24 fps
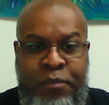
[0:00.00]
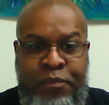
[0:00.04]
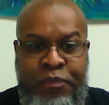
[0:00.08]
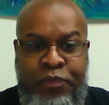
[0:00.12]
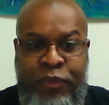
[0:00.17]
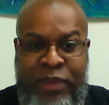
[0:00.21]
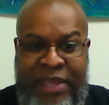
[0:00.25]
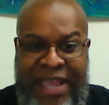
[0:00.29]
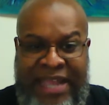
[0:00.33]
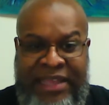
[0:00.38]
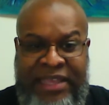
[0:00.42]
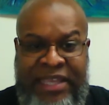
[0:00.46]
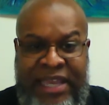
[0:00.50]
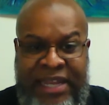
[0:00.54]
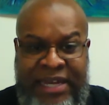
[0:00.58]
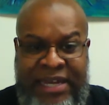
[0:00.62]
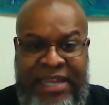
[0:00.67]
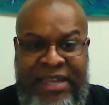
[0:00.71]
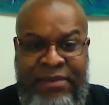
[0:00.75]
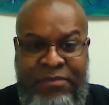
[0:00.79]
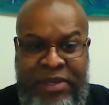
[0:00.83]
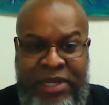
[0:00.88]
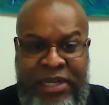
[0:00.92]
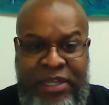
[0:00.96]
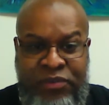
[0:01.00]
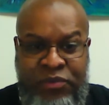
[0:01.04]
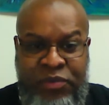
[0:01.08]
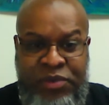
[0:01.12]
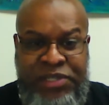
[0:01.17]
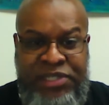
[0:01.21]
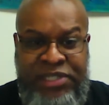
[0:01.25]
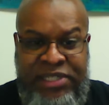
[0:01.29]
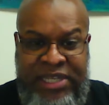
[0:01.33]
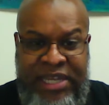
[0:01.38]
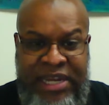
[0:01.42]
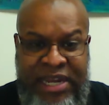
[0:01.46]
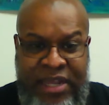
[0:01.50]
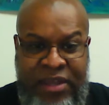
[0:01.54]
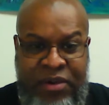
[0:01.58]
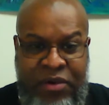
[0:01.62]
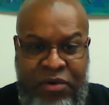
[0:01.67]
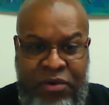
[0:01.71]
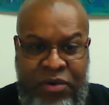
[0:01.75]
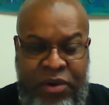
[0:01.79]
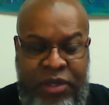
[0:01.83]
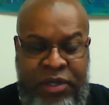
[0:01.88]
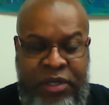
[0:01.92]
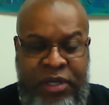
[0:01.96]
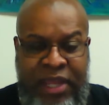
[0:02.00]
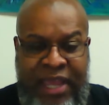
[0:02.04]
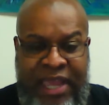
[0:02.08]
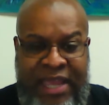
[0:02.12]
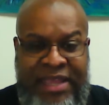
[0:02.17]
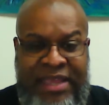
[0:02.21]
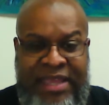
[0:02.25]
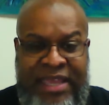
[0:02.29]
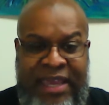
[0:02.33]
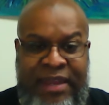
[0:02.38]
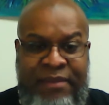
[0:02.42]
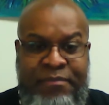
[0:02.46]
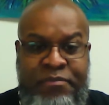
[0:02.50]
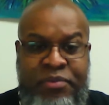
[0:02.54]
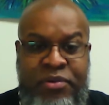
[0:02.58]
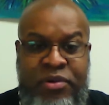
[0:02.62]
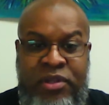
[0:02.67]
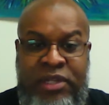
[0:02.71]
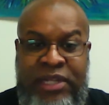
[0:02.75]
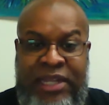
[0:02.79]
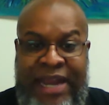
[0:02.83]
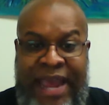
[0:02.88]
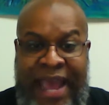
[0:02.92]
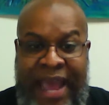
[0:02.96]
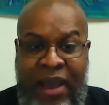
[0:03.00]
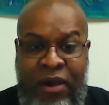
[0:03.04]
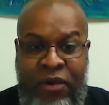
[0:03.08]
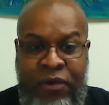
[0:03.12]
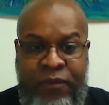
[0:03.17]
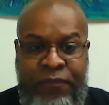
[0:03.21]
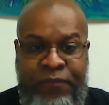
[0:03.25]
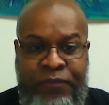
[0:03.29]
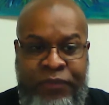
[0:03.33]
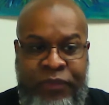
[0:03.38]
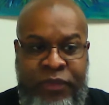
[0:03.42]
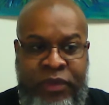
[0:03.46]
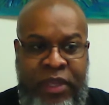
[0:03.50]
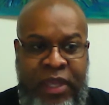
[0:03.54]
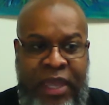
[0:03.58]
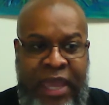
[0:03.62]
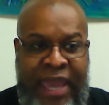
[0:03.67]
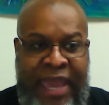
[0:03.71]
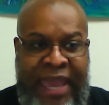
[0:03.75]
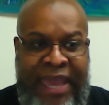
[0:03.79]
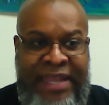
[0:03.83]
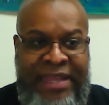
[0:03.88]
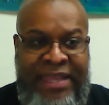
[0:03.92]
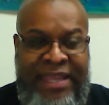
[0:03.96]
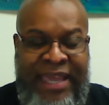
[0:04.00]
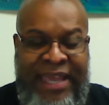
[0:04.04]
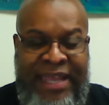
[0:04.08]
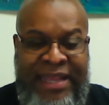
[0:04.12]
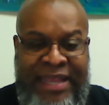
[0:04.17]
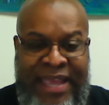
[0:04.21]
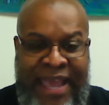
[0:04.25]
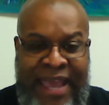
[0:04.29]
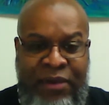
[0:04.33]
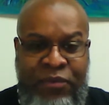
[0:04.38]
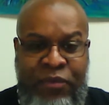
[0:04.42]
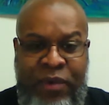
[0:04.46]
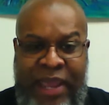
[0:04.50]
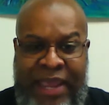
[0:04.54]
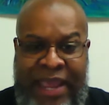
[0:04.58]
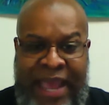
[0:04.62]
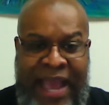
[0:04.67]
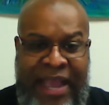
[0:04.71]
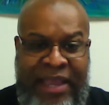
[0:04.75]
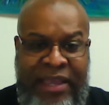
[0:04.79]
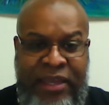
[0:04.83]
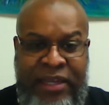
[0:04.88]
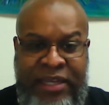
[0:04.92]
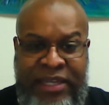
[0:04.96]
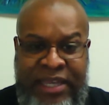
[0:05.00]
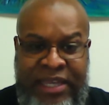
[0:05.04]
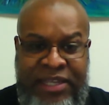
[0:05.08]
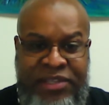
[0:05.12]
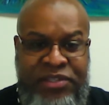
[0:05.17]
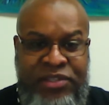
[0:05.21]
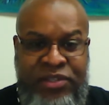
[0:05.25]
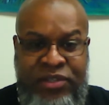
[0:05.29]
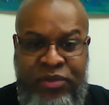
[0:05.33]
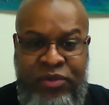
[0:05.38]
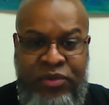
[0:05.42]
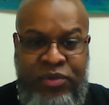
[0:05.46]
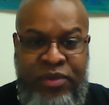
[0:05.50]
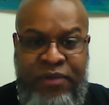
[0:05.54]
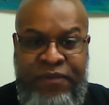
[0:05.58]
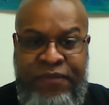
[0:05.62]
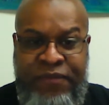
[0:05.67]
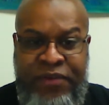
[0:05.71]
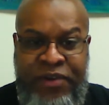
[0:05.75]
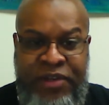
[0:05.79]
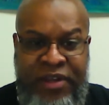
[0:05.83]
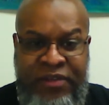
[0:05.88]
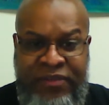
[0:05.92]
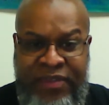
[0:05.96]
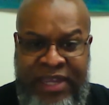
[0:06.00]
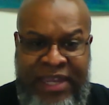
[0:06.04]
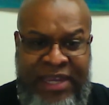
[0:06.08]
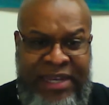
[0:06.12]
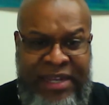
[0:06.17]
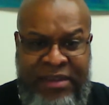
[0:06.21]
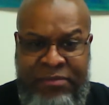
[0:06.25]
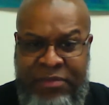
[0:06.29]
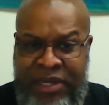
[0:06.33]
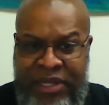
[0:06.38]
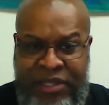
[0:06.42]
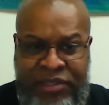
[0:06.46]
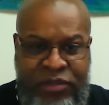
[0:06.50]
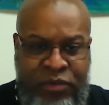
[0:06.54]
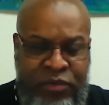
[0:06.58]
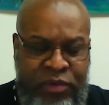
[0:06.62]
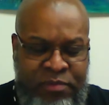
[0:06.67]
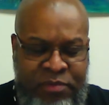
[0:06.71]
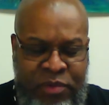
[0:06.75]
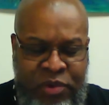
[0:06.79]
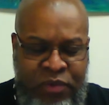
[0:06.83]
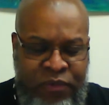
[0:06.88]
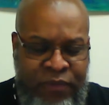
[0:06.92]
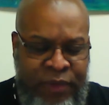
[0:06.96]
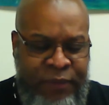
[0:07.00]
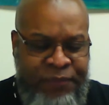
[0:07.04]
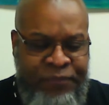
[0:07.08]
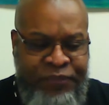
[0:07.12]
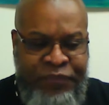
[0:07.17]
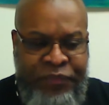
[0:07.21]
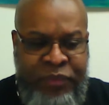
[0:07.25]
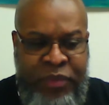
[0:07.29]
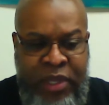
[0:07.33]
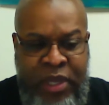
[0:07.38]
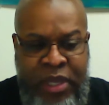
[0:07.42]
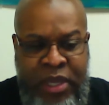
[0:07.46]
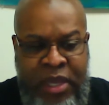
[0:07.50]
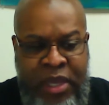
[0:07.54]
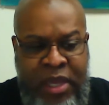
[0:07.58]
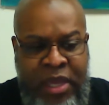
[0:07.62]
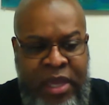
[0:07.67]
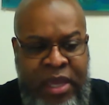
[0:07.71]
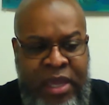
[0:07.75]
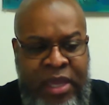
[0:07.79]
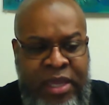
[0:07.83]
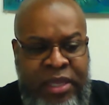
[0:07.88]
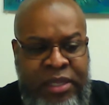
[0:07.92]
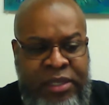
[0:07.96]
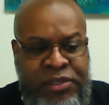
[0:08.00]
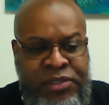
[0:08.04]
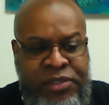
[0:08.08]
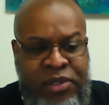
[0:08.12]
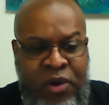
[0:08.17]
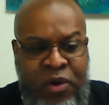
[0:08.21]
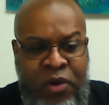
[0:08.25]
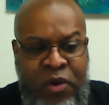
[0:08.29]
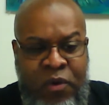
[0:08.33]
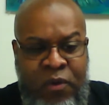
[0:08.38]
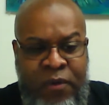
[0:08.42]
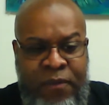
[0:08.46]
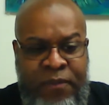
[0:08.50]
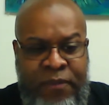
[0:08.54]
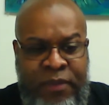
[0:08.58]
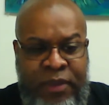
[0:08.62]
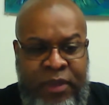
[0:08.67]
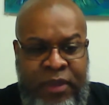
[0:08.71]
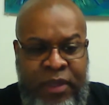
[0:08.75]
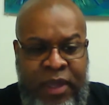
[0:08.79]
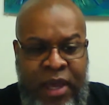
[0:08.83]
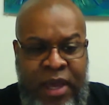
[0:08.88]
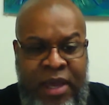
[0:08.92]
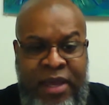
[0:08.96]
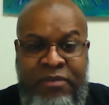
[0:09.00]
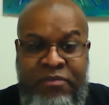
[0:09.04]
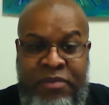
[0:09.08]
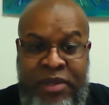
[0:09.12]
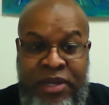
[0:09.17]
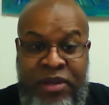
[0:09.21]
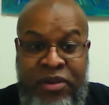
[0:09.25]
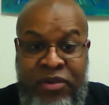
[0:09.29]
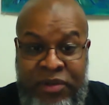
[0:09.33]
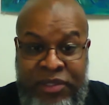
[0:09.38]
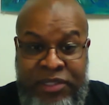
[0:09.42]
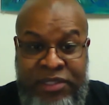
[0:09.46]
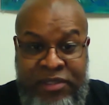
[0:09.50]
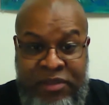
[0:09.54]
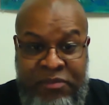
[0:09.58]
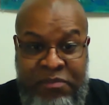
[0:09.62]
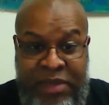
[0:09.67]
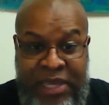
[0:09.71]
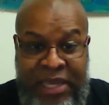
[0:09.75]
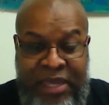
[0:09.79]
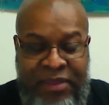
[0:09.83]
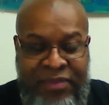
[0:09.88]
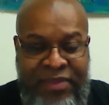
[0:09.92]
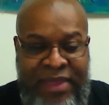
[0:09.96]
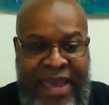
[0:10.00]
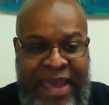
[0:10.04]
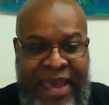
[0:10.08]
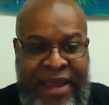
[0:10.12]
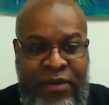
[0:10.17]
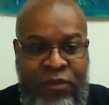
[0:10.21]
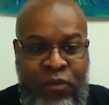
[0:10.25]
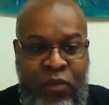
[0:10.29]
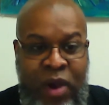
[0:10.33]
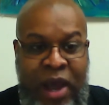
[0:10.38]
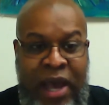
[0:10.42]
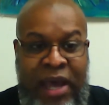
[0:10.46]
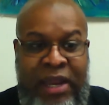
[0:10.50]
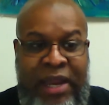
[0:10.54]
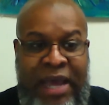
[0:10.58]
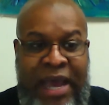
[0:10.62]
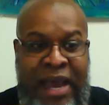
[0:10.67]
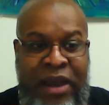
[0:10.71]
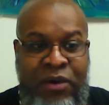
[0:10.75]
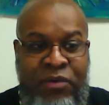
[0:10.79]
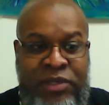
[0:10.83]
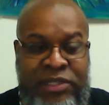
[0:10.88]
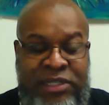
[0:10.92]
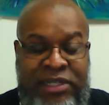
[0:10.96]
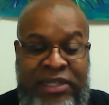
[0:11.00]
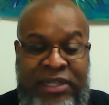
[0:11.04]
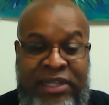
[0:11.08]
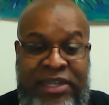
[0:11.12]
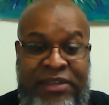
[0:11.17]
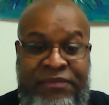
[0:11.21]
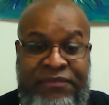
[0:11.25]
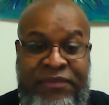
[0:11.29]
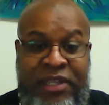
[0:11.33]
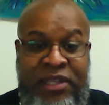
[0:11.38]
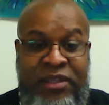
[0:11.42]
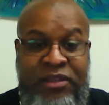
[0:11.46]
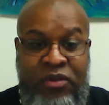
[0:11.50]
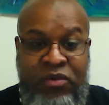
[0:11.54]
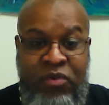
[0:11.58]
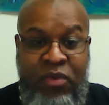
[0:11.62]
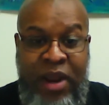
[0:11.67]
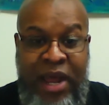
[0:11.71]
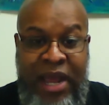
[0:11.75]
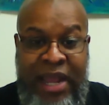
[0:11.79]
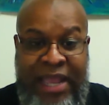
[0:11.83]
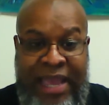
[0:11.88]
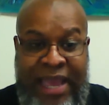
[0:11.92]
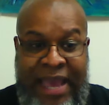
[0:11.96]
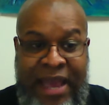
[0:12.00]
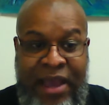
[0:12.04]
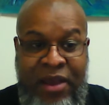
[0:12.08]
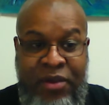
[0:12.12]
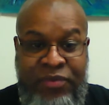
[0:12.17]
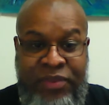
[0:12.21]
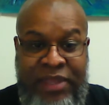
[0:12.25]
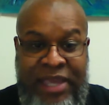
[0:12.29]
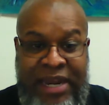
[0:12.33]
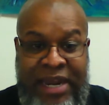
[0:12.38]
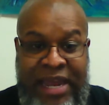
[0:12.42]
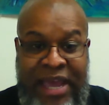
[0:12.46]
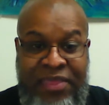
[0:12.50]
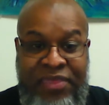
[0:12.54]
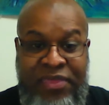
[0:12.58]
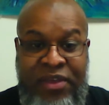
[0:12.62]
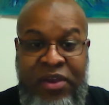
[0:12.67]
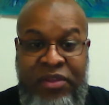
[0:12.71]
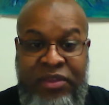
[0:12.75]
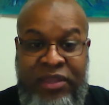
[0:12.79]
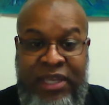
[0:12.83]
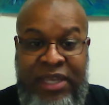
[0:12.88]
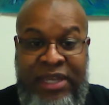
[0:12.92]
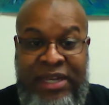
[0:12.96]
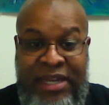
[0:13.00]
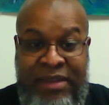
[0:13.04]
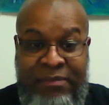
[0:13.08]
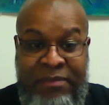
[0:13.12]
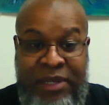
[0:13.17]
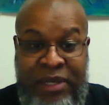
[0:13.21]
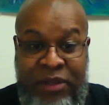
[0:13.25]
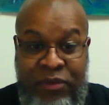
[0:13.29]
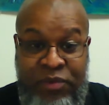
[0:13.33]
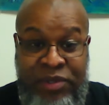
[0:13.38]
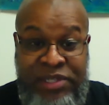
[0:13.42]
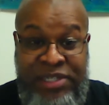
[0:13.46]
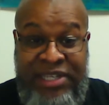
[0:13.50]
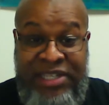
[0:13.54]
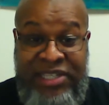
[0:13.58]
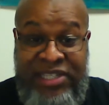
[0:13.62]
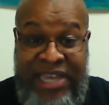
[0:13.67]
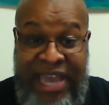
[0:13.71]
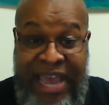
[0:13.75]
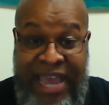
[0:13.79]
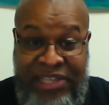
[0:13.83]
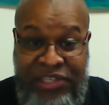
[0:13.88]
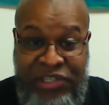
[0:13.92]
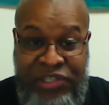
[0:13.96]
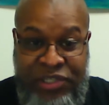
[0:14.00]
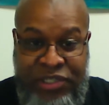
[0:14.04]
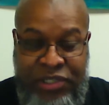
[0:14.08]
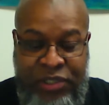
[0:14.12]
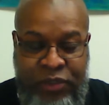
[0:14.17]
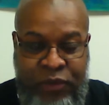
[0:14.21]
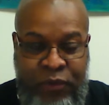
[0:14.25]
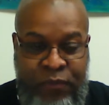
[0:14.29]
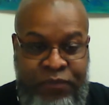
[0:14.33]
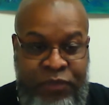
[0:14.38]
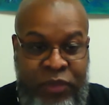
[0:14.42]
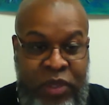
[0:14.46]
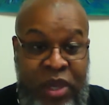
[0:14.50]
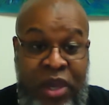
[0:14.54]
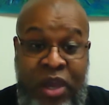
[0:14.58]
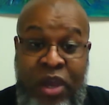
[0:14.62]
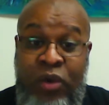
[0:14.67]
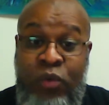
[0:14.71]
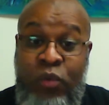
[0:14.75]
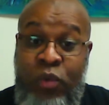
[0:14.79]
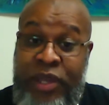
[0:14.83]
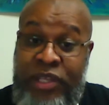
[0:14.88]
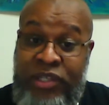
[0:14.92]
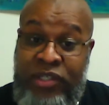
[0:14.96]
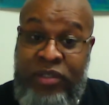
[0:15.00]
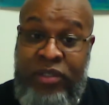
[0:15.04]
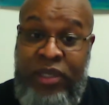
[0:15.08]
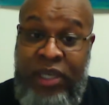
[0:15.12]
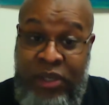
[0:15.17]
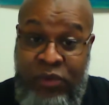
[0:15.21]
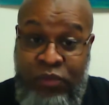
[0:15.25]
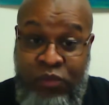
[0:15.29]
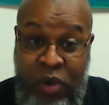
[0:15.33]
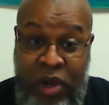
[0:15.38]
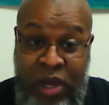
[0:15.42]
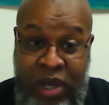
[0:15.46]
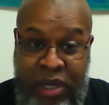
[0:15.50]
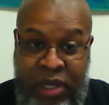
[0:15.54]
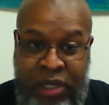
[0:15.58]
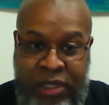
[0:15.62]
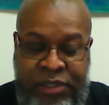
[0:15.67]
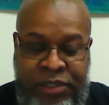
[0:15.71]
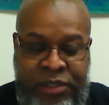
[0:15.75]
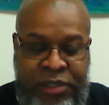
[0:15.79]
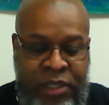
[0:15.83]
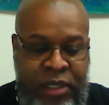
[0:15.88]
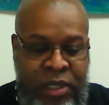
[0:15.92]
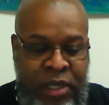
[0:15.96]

that the anemones were sitting on and then pull it out, and then that way I could get to the foot of the anemone to remove it. So unbeknownst to me, that while I was lifting the rock out that I thought the anemone was attached to, which it was,